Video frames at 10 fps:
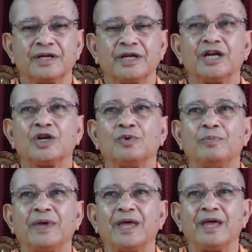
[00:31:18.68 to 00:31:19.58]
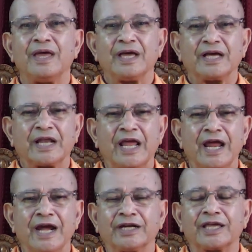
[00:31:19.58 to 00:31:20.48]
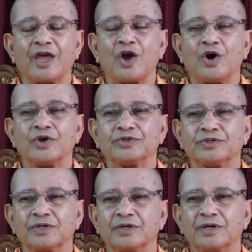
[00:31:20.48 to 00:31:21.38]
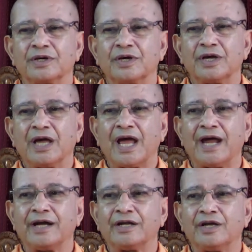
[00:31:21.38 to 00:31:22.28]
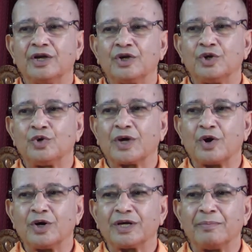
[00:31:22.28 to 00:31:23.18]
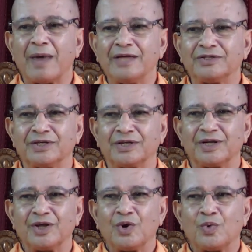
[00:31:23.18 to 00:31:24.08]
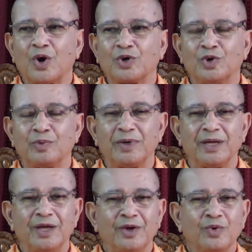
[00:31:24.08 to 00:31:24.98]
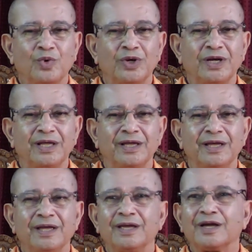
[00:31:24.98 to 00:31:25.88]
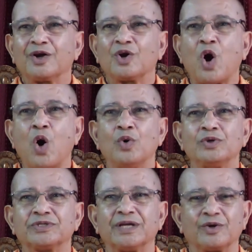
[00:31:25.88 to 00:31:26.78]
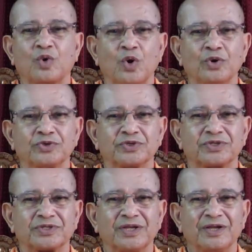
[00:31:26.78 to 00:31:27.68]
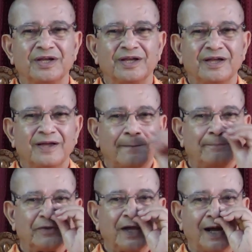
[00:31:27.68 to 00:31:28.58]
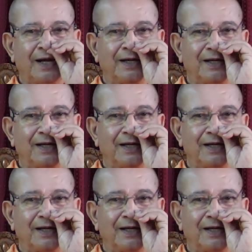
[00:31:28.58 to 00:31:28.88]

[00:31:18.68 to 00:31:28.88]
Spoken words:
It would be great chaos, and you cannot imagine what would be only ghouls and ghosts, and